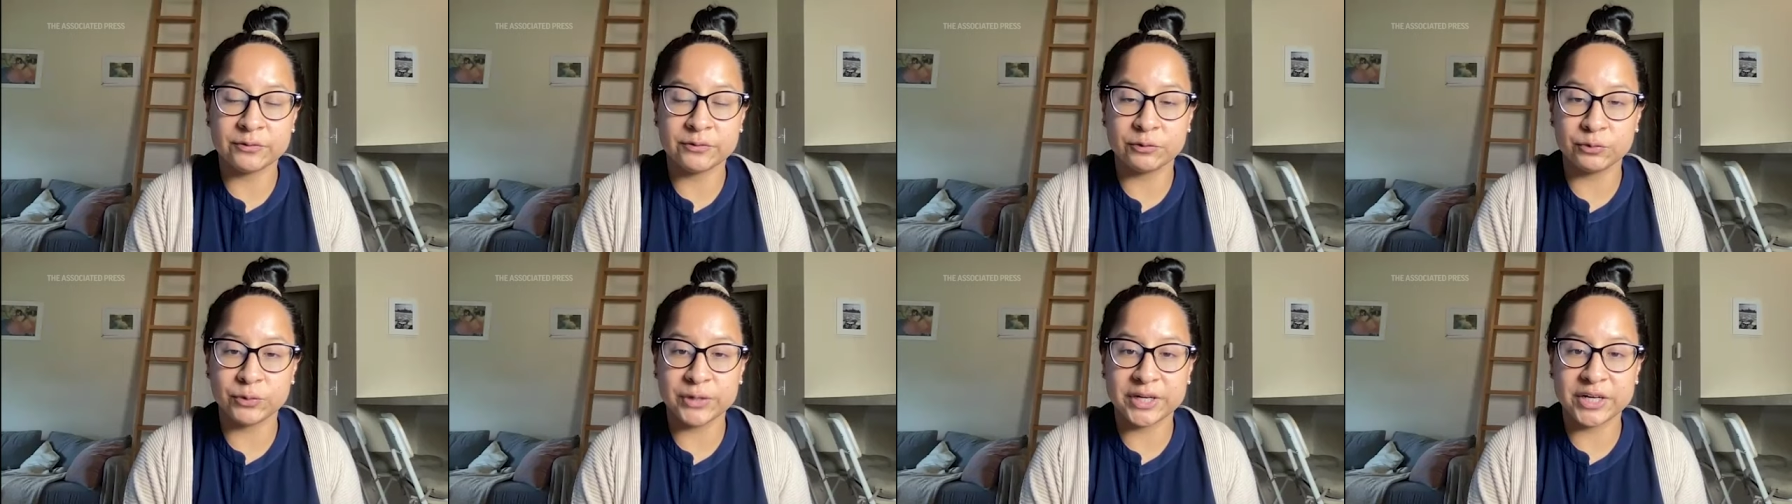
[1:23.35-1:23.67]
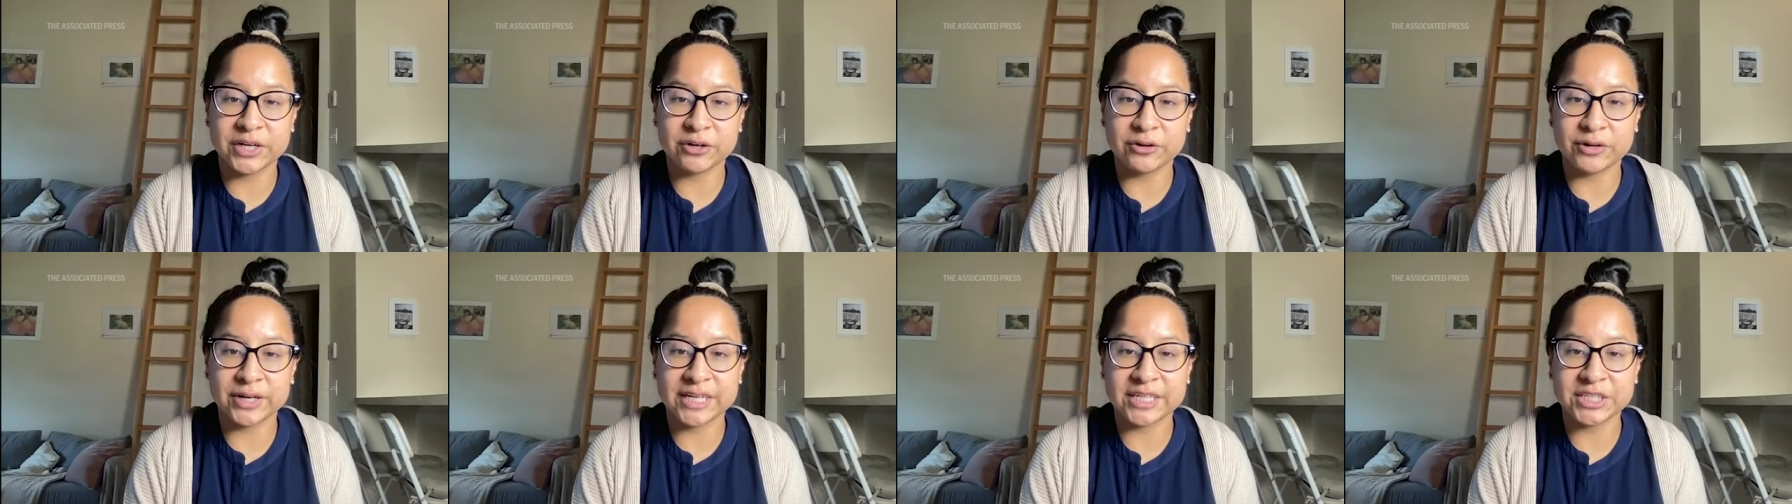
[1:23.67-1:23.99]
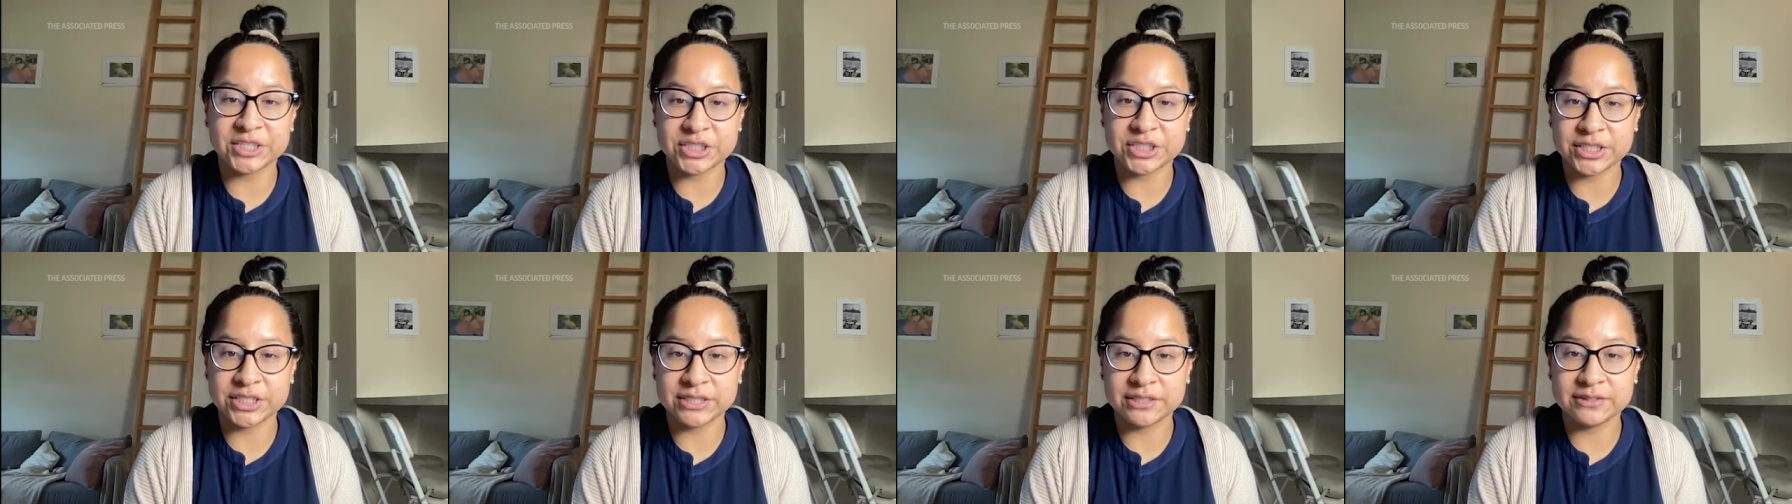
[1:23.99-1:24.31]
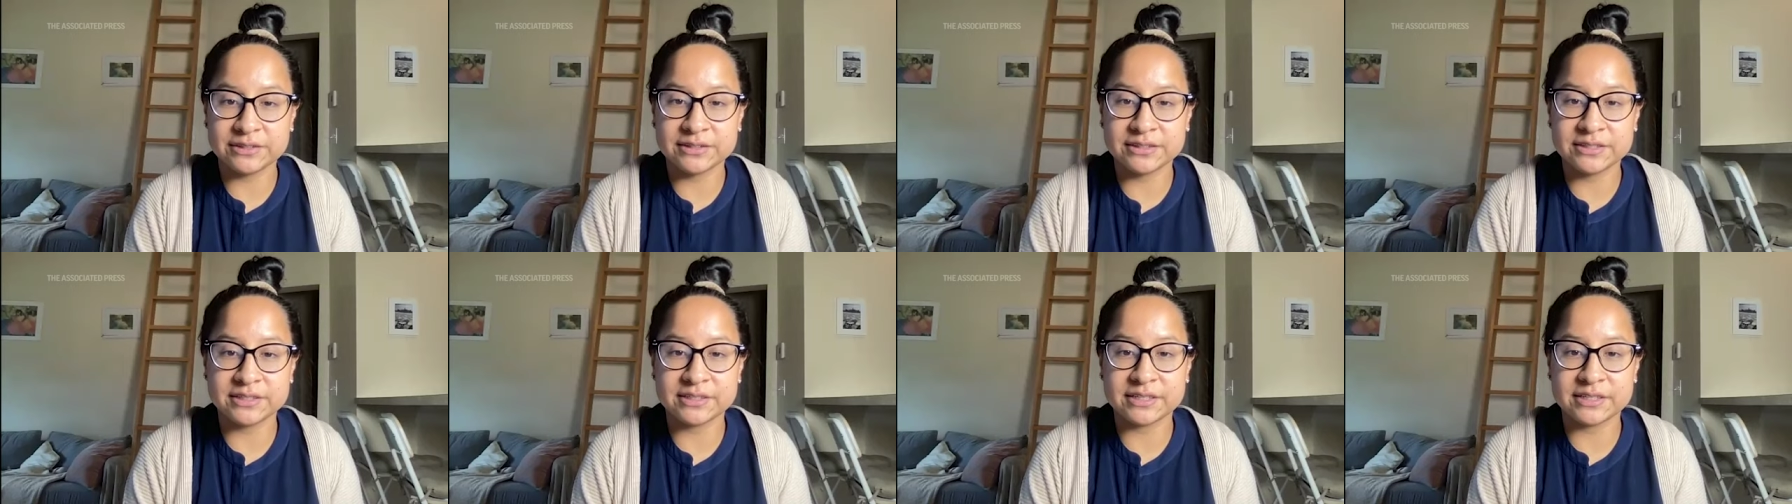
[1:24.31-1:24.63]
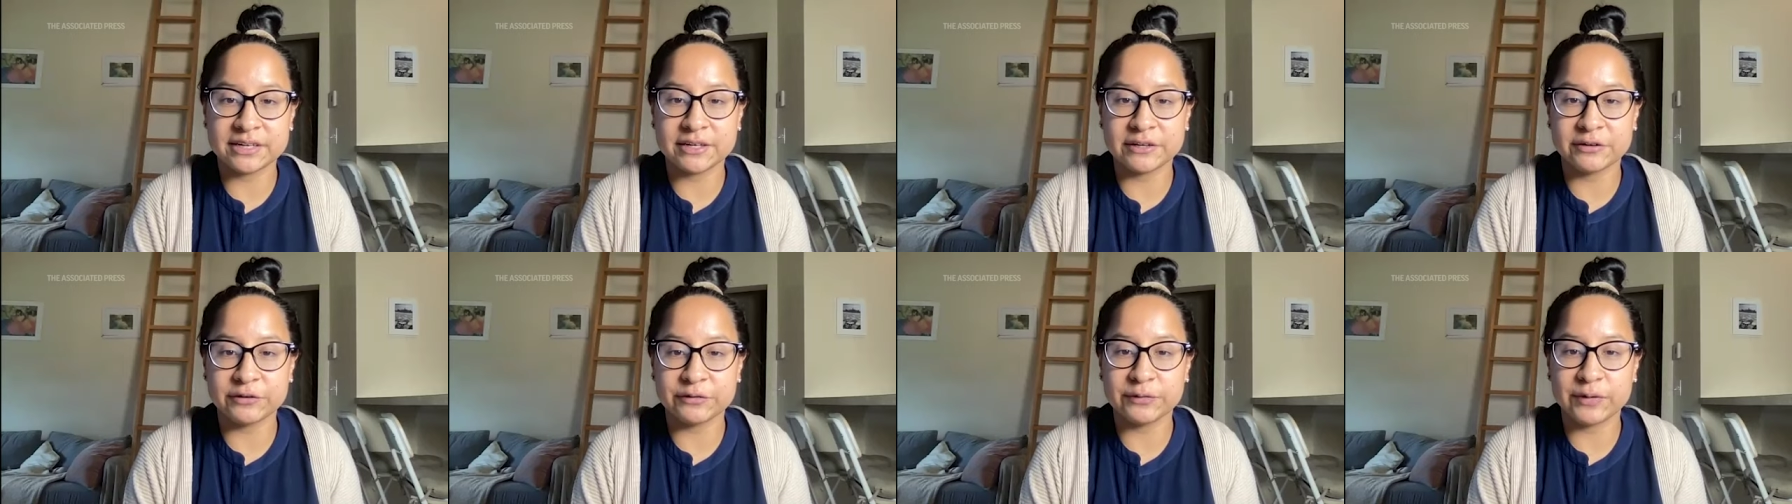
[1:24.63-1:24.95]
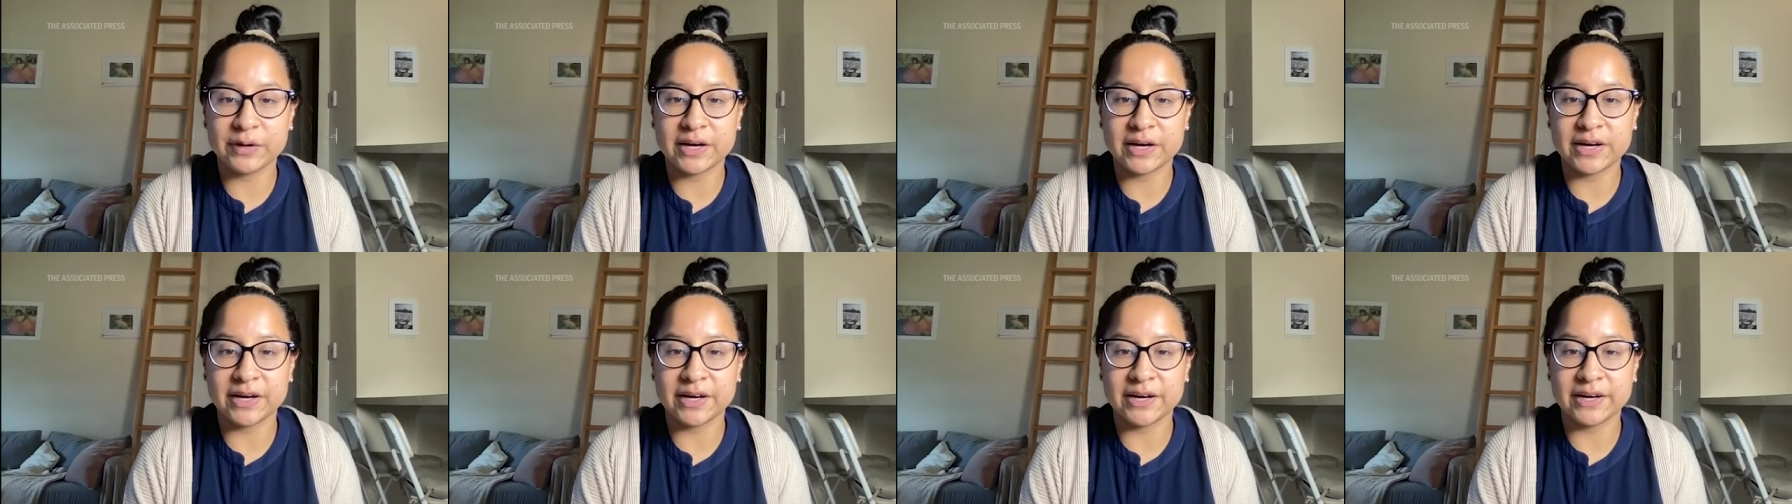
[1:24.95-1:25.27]
reiterations of
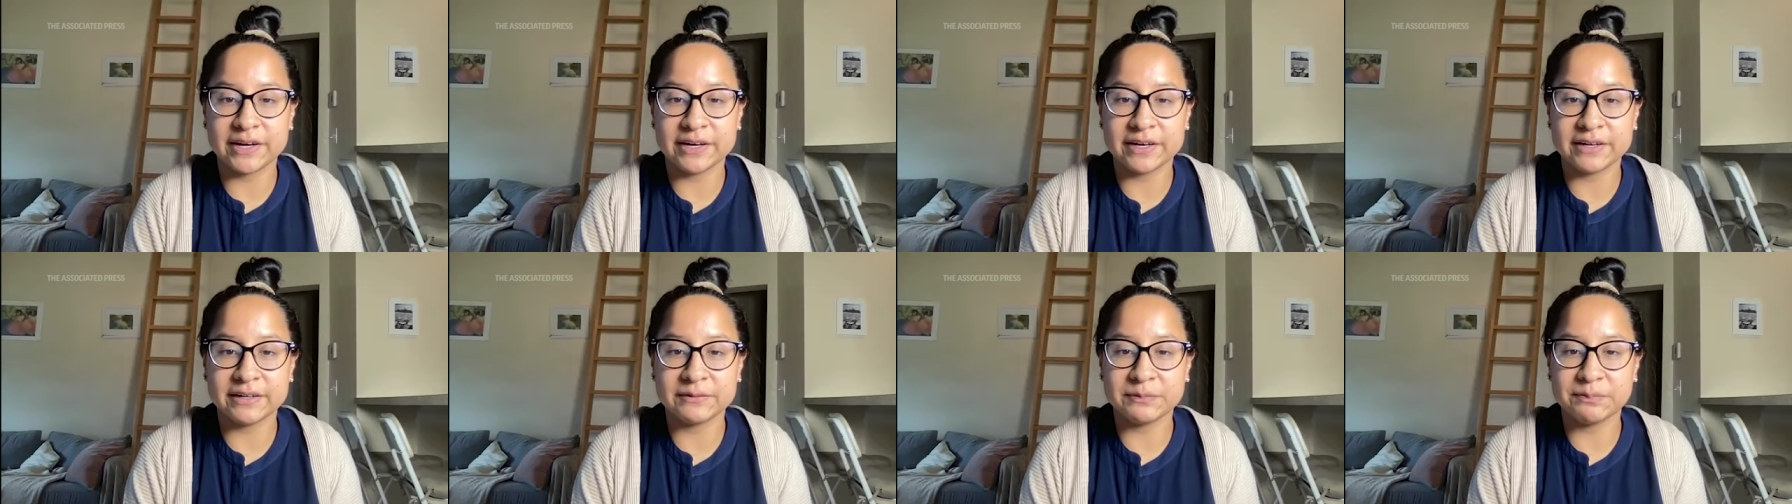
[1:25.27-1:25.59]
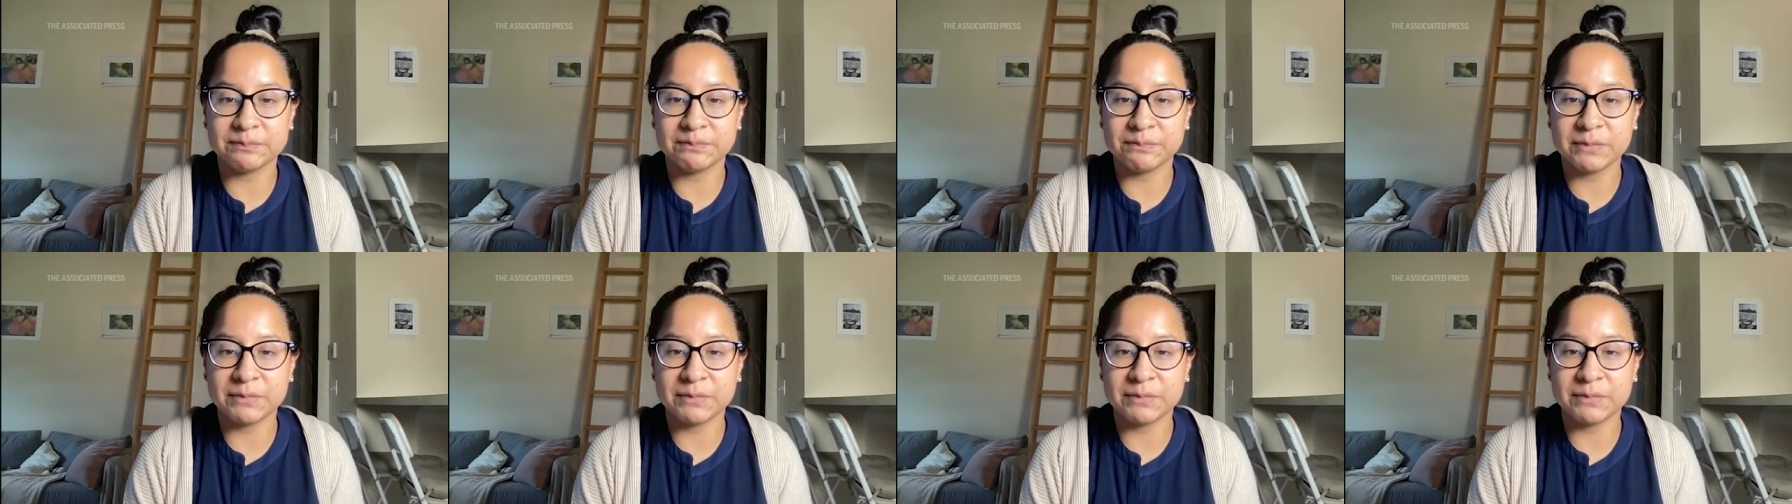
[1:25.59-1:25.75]
uh,